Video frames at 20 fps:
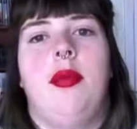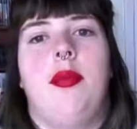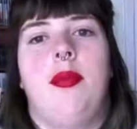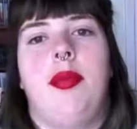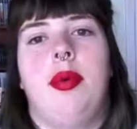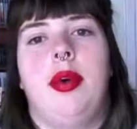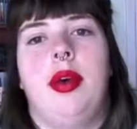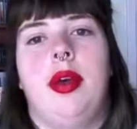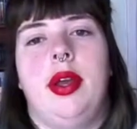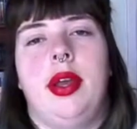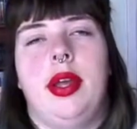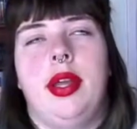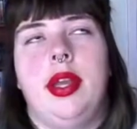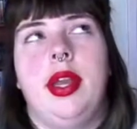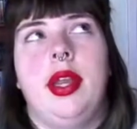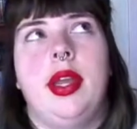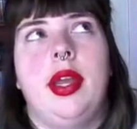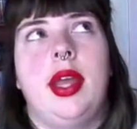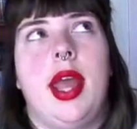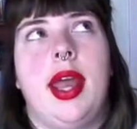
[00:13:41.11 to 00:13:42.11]
But
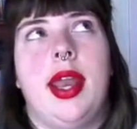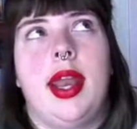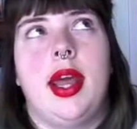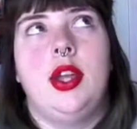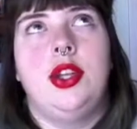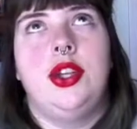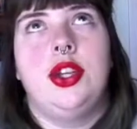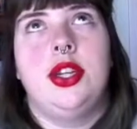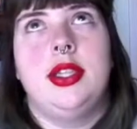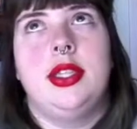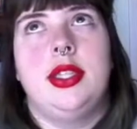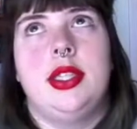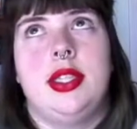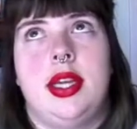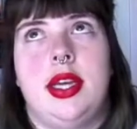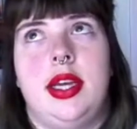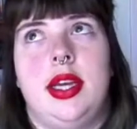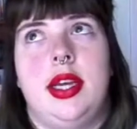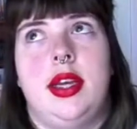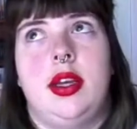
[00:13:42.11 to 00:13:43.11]
can I just
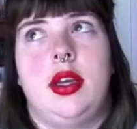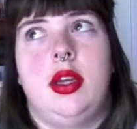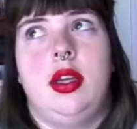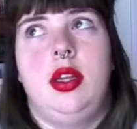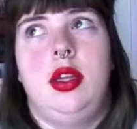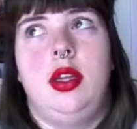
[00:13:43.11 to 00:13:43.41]
say,